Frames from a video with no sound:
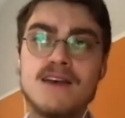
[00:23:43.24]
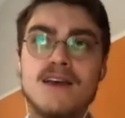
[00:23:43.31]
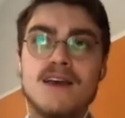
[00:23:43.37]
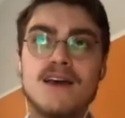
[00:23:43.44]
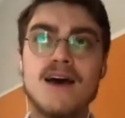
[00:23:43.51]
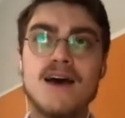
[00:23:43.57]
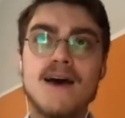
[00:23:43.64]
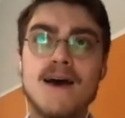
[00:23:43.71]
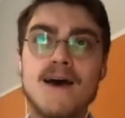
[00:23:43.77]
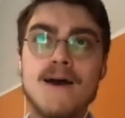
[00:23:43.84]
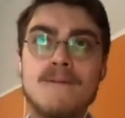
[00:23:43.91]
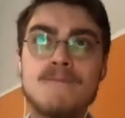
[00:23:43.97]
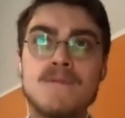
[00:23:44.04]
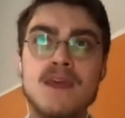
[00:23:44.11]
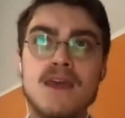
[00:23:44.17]

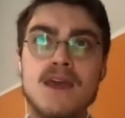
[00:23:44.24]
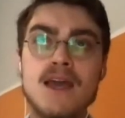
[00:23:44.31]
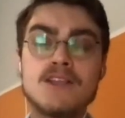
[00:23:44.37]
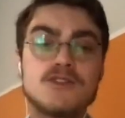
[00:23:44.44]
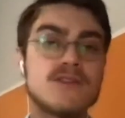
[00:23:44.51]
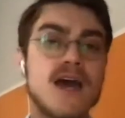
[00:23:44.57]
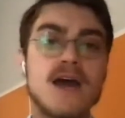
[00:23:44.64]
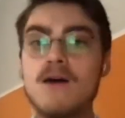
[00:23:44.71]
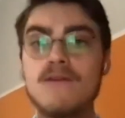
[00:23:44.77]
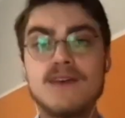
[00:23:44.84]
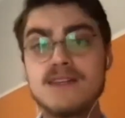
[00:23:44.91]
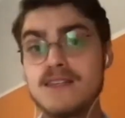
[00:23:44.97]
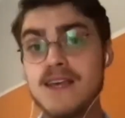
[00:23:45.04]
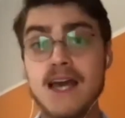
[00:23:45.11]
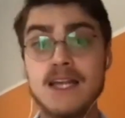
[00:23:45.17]
And so that
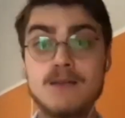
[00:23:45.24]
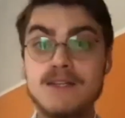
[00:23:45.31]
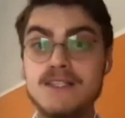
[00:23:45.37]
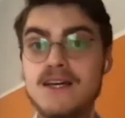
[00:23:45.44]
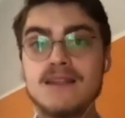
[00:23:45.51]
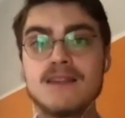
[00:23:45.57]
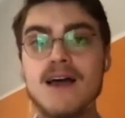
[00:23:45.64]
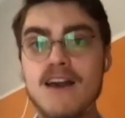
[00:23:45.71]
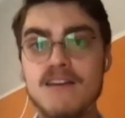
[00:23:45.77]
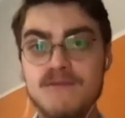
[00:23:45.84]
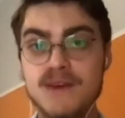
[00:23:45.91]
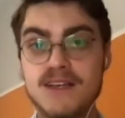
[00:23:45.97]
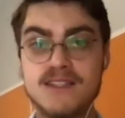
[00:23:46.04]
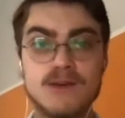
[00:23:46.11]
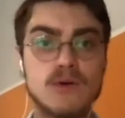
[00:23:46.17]
obviously had to be done live
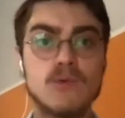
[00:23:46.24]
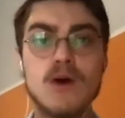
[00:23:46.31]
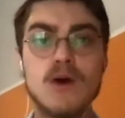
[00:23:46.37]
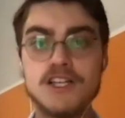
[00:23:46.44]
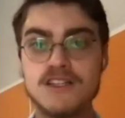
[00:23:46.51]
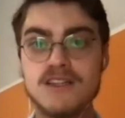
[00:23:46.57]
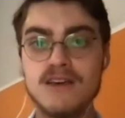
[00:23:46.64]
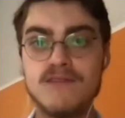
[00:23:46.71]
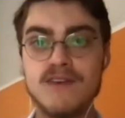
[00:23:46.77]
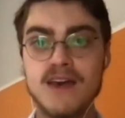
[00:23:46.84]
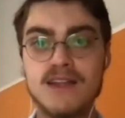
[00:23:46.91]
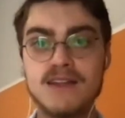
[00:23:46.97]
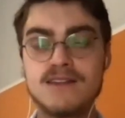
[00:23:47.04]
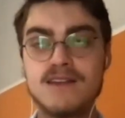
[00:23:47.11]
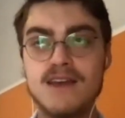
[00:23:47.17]
because they were watching the
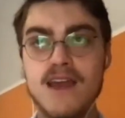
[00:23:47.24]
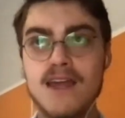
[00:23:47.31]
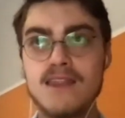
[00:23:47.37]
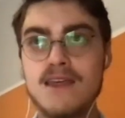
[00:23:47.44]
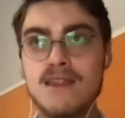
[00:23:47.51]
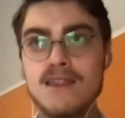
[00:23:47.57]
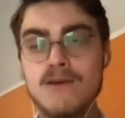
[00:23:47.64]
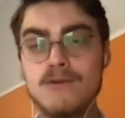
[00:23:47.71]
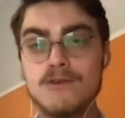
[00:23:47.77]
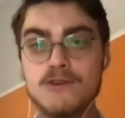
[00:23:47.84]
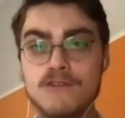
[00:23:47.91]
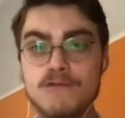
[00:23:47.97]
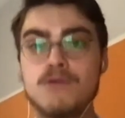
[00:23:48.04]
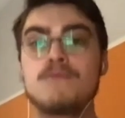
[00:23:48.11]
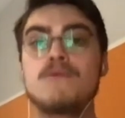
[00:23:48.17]
event, and then they were sort
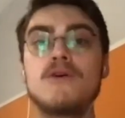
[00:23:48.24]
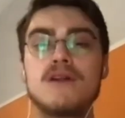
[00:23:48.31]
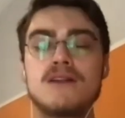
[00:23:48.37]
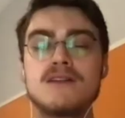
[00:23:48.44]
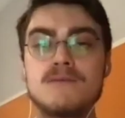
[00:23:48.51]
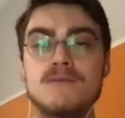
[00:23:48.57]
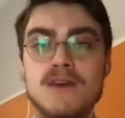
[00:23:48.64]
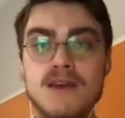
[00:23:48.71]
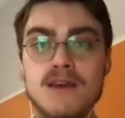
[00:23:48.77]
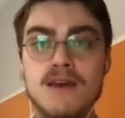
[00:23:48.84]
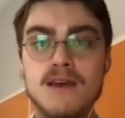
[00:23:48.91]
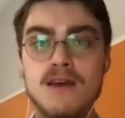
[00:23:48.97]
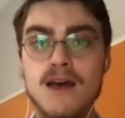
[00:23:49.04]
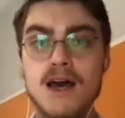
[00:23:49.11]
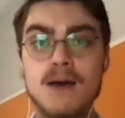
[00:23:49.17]
of promoted to be
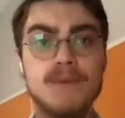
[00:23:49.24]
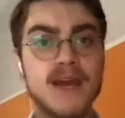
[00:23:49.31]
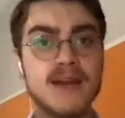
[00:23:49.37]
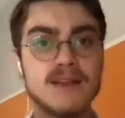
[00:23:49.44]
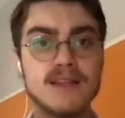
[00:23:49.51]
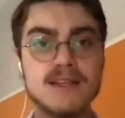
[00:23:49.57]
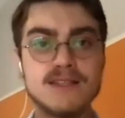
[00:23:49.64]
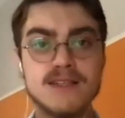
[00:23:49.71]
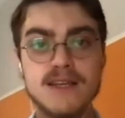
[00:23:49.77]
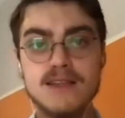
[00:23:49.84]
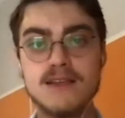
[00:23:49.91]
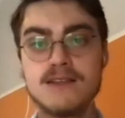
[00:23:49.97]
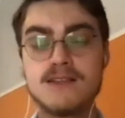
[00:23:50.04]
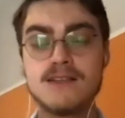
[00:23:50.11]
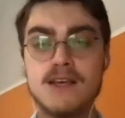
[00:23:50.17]
panelists in
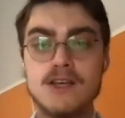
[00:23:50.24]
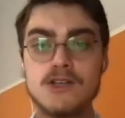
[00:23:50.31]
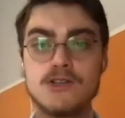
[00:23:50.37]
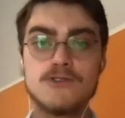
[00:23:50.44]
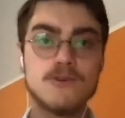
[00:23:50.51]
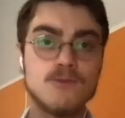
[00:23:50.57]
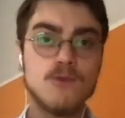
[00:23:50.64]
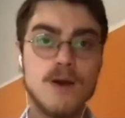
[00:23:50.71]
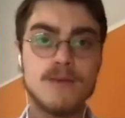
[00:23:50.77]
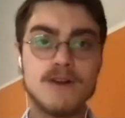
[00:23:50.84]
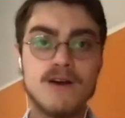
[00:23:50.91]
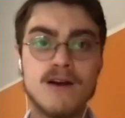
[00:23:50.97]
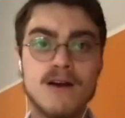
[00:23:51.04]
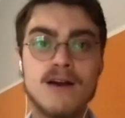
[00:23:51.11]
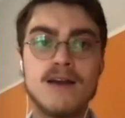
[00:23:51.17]
this Zoom
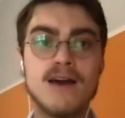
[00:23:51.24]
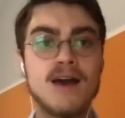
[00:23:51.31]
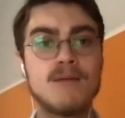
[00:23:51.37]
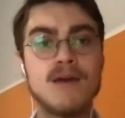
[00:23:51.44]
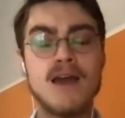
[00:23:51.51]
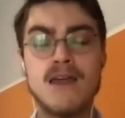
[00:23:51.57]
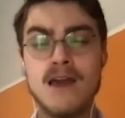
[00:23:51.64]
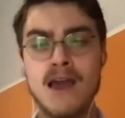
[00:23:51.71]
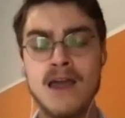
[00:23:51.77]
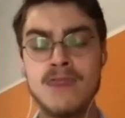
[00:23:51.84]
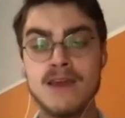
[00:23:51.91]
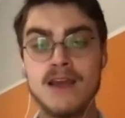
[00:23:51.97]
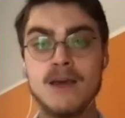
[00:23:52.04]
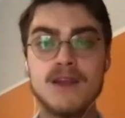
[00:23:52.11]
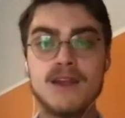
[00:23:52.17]
webinar, and the
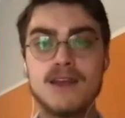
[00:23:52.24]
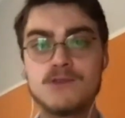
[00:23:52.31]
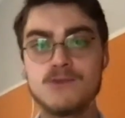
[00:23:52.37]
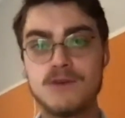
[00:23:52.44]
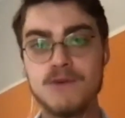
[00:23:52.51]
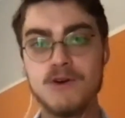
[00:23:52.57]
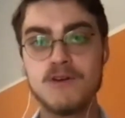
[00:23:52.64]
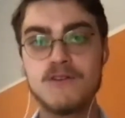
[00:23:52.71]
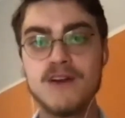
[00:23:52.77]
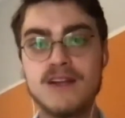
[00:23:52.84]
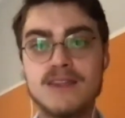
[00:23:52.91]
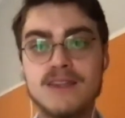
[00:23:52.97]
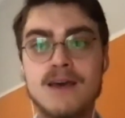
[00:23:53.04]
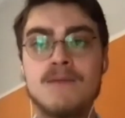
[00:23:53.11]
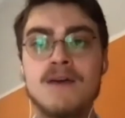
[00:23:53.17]
comedians would poke fun at
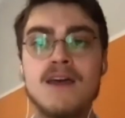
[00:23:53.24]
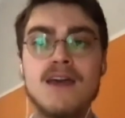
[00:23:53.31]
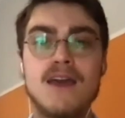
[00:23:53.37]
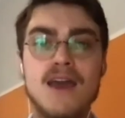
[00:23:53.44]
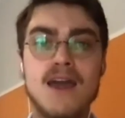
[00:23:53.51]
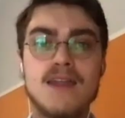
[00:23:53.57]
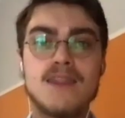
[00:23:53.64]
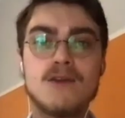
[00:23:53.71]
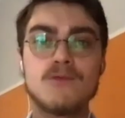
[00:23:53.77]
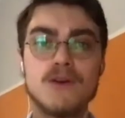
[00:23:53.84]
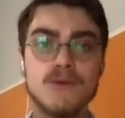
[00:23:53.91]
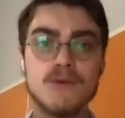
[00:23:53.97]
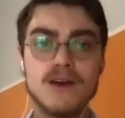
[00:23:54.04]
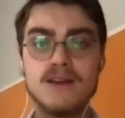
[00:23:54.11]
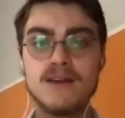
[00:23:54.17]
them, and then we
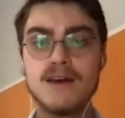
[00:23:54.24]
would